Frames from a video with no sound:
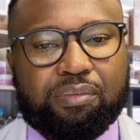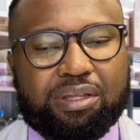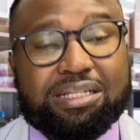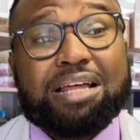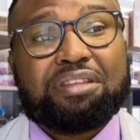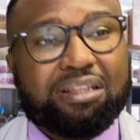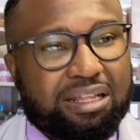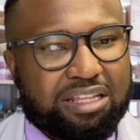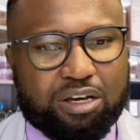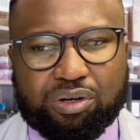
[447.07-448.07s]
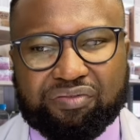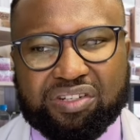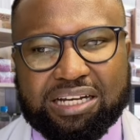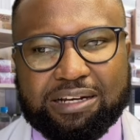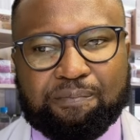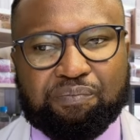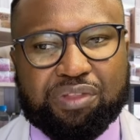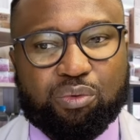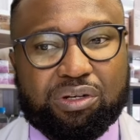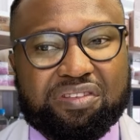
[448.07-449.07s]
There's nothing that they could have done.
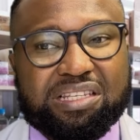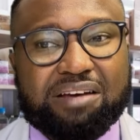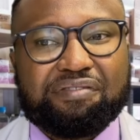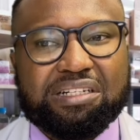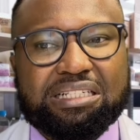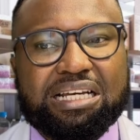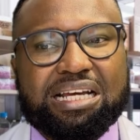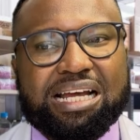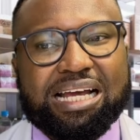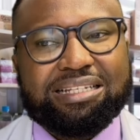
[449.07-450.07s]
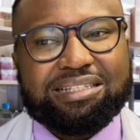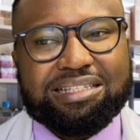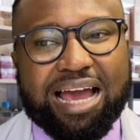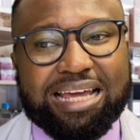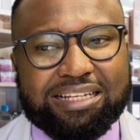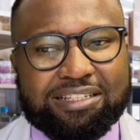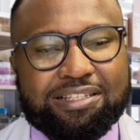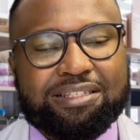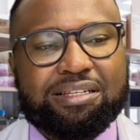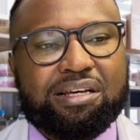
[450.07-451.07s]
They would have suffered in
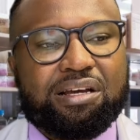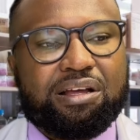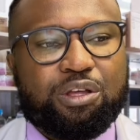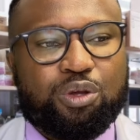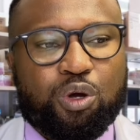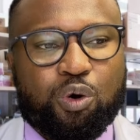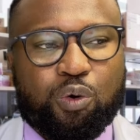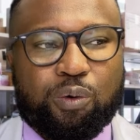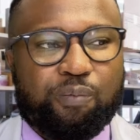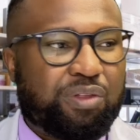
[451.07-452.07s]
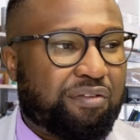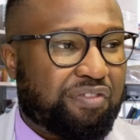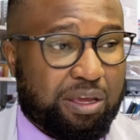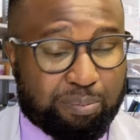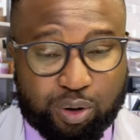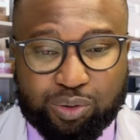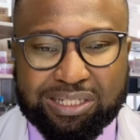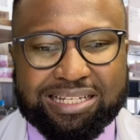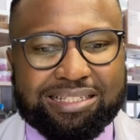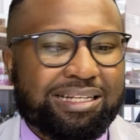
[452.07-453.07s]
silence. You know, if they
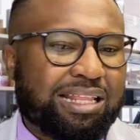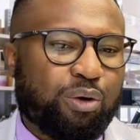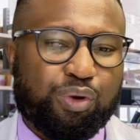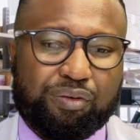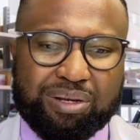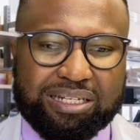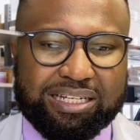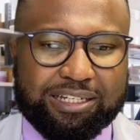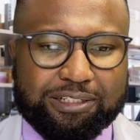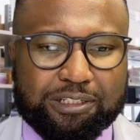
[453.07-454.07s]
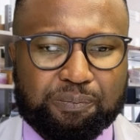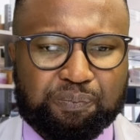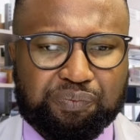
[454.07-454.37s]
protested, they would have been killed.